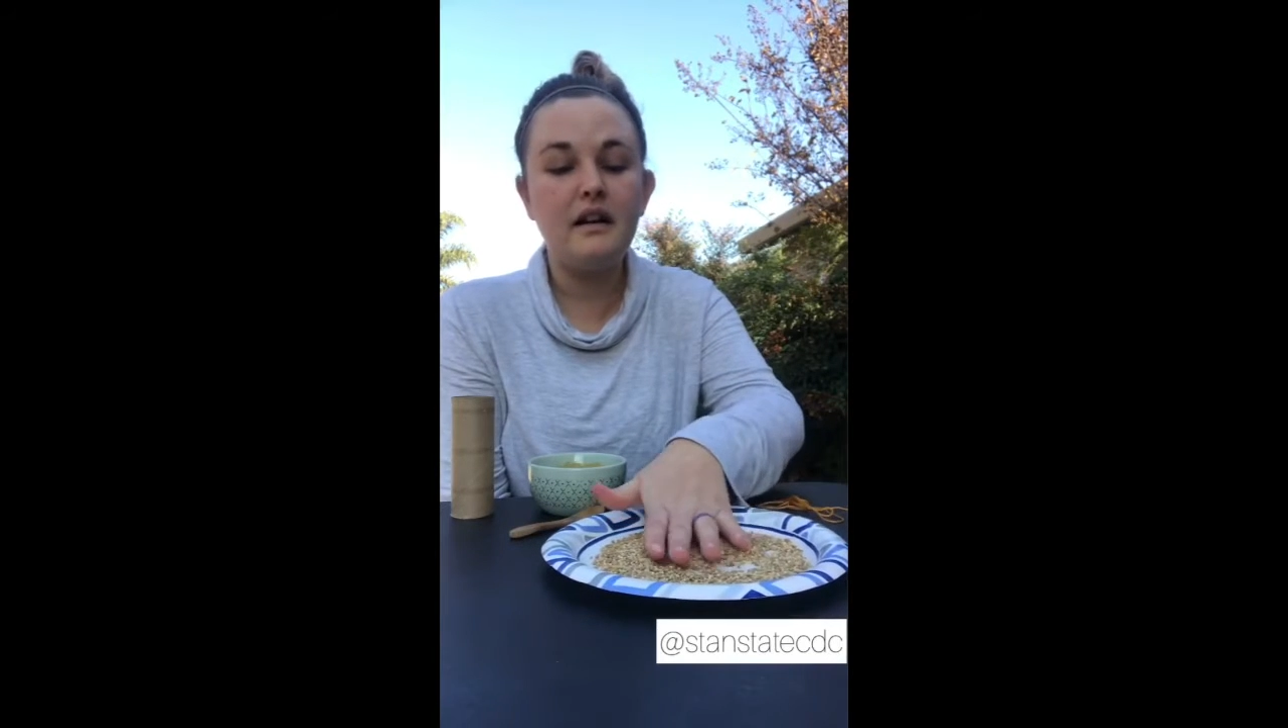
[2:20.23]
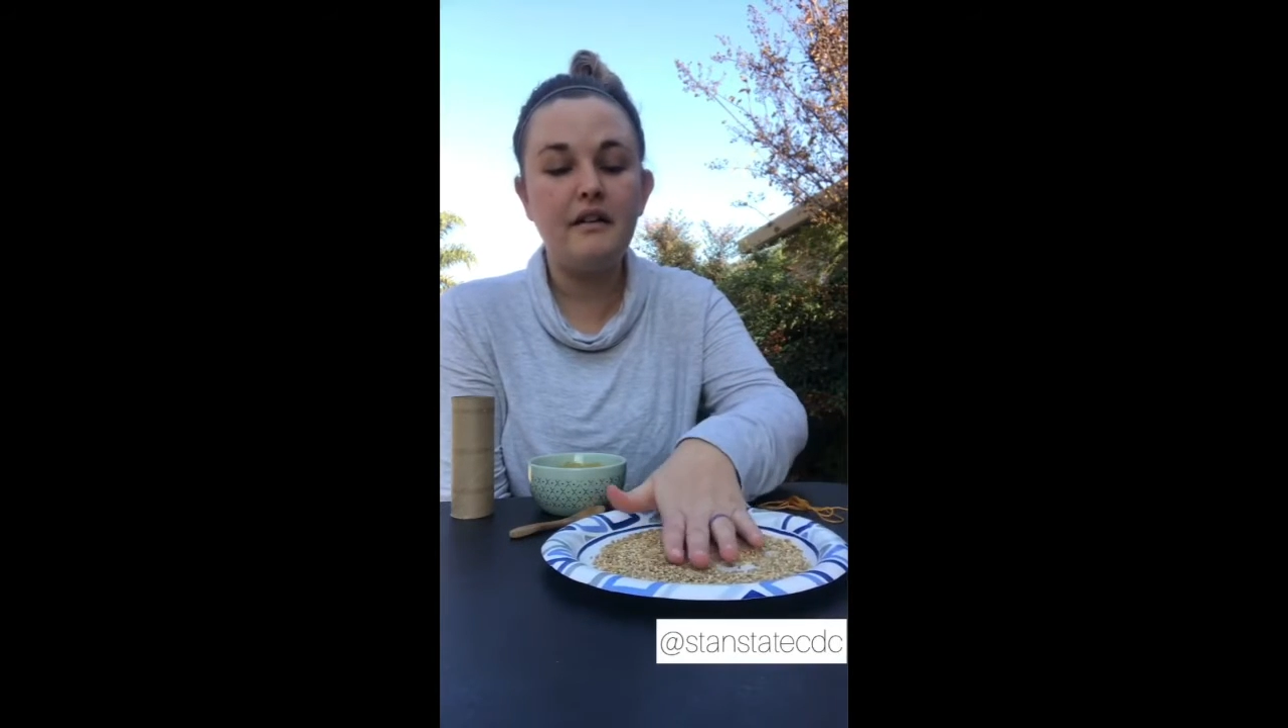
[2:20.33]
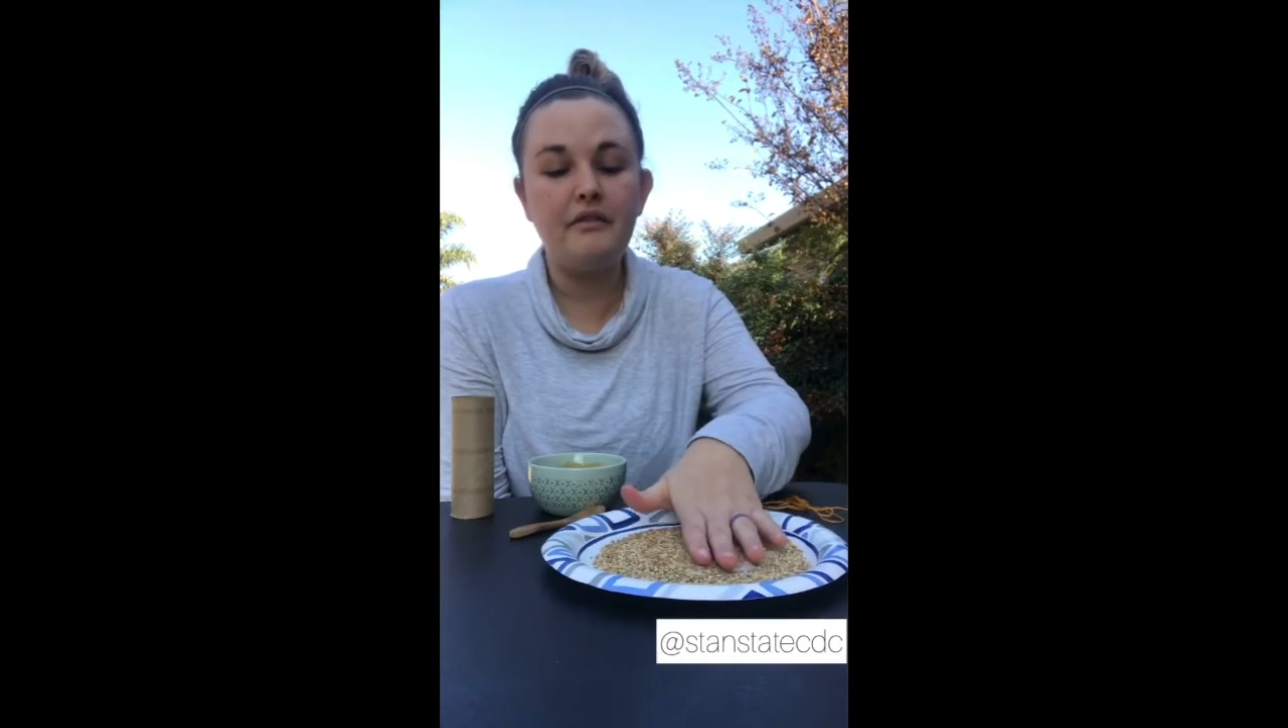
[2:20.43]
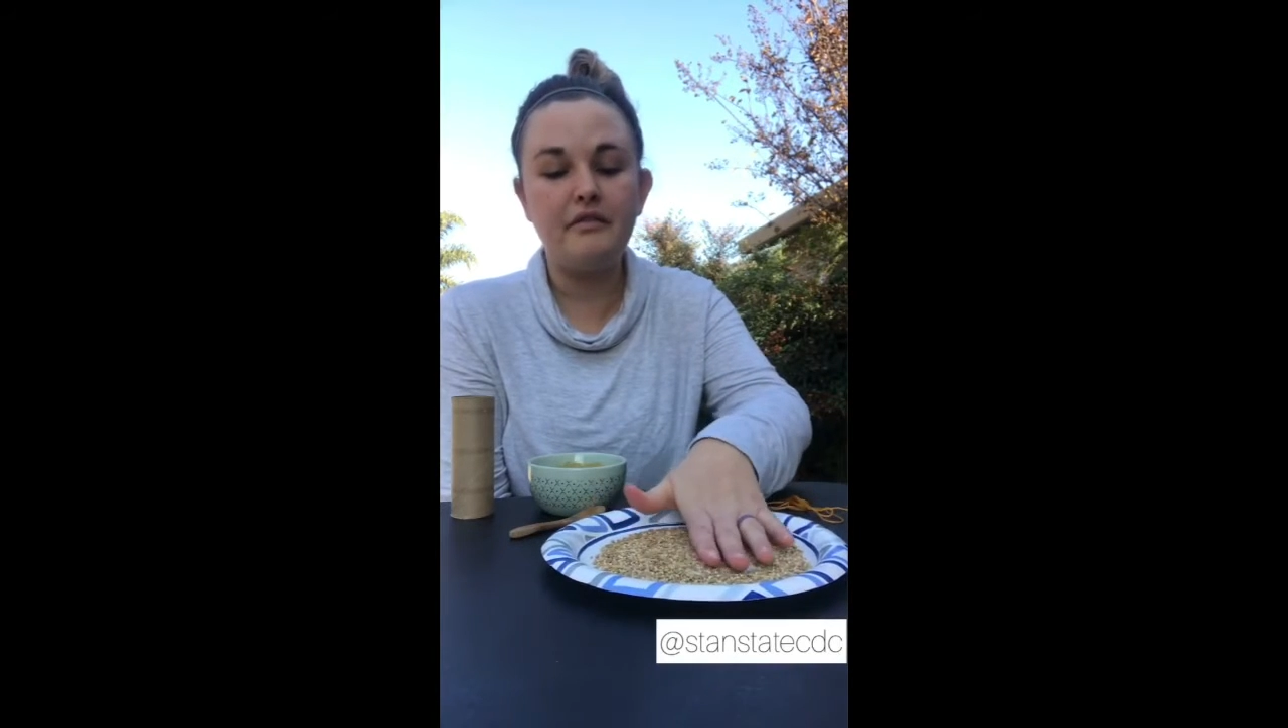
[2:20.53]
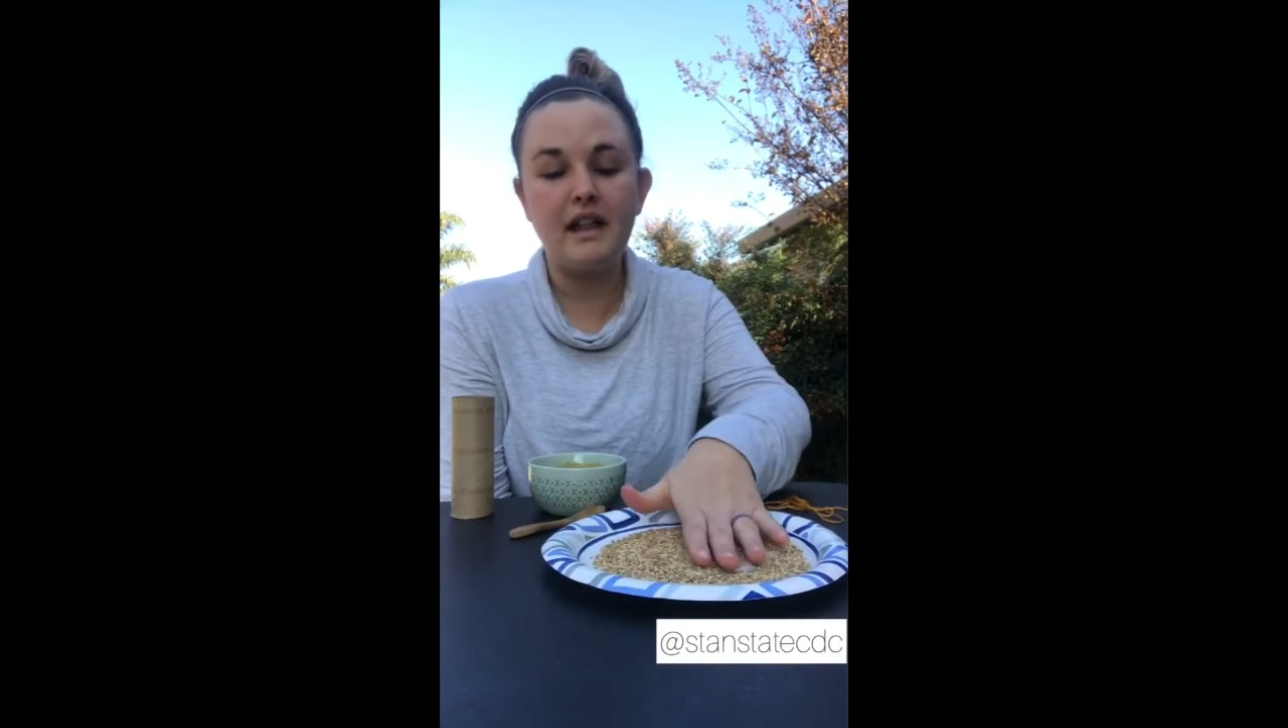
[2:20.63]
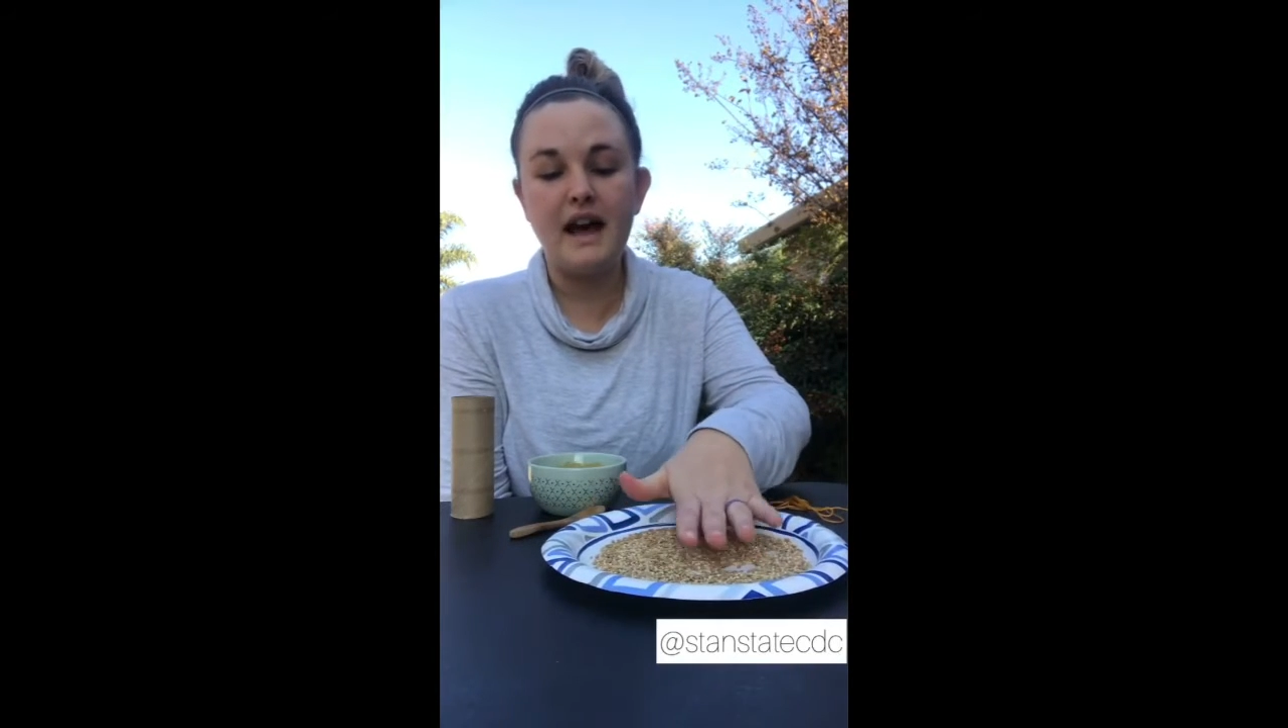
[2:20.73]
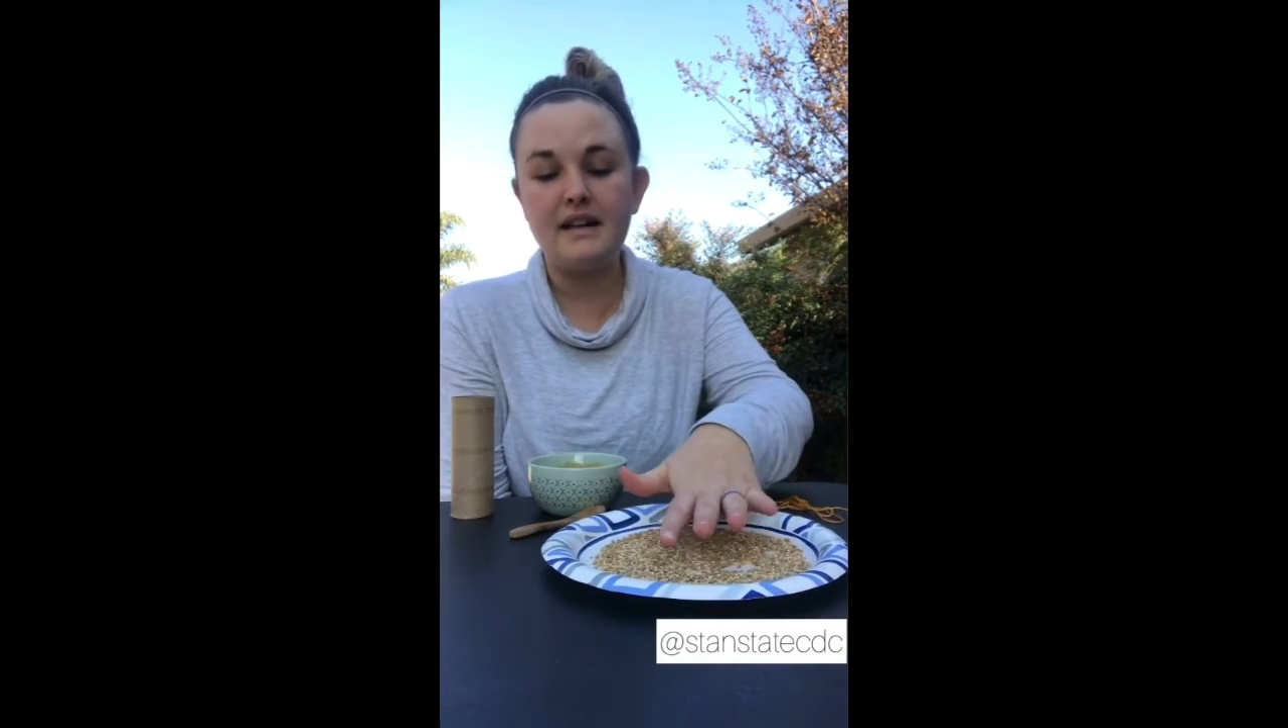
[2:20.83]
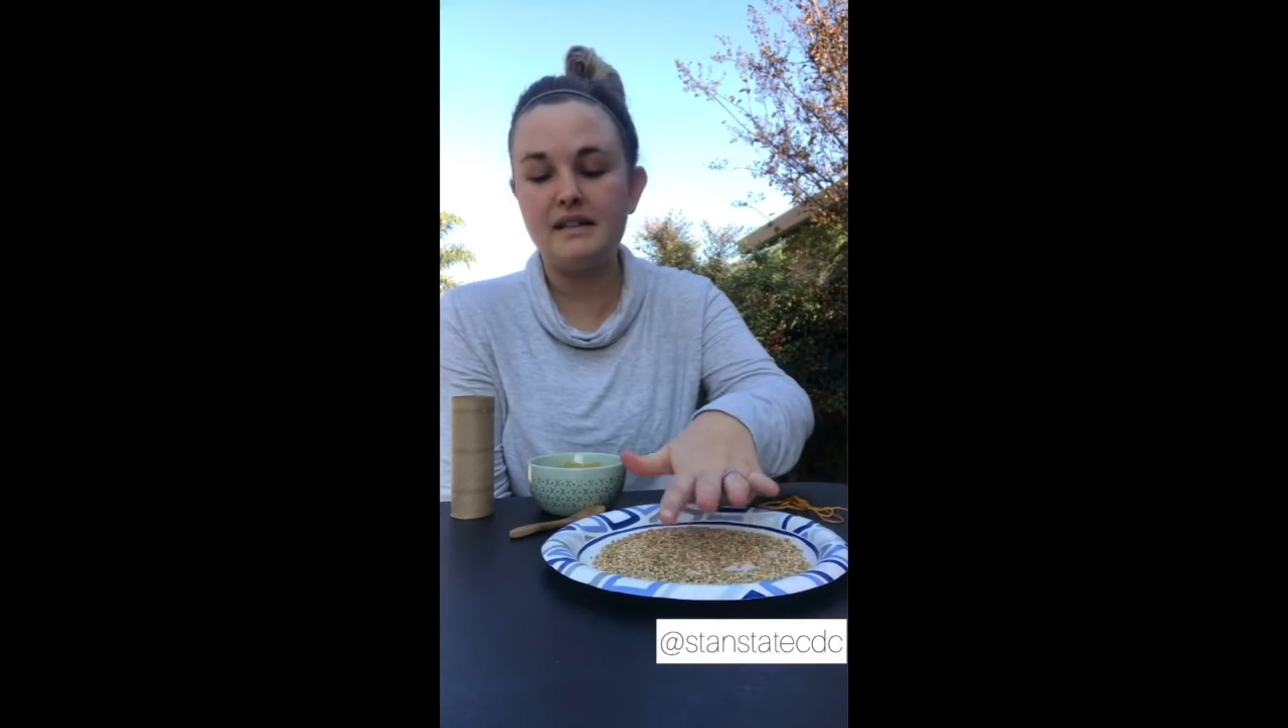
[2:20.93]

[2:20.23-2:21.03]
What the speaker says: flat